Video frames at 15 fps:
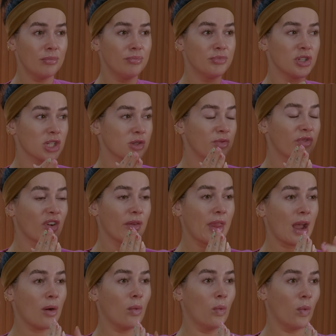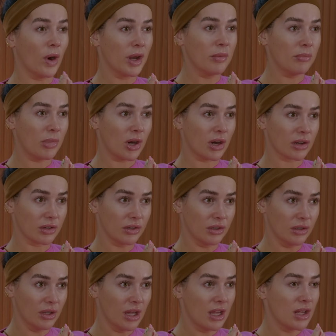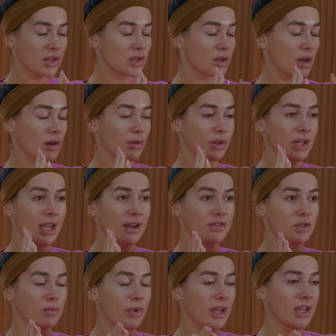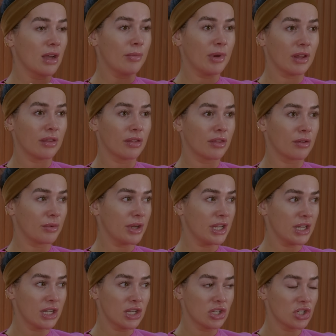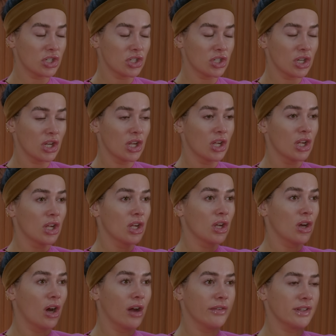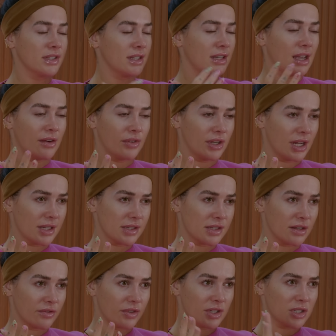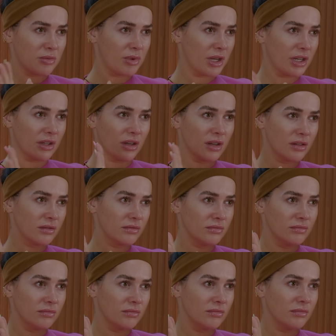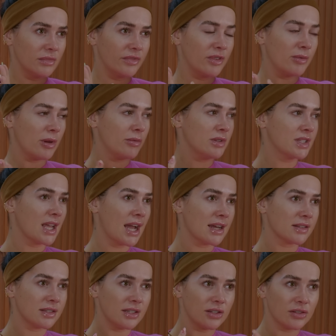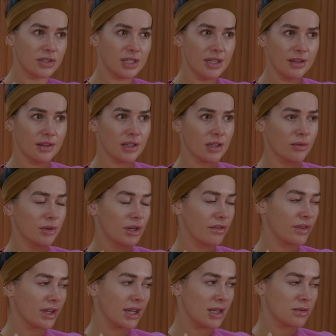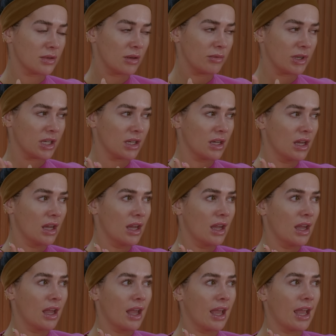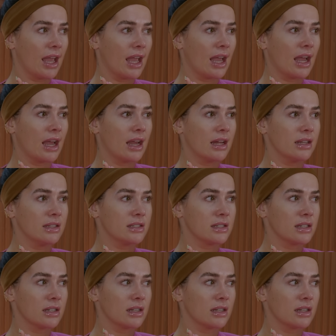just from that one bottle. So I'd only have to wake up at 3-ish. Obviously, every night's different depending on if the baby's gassy or teething, whatever the case may be. And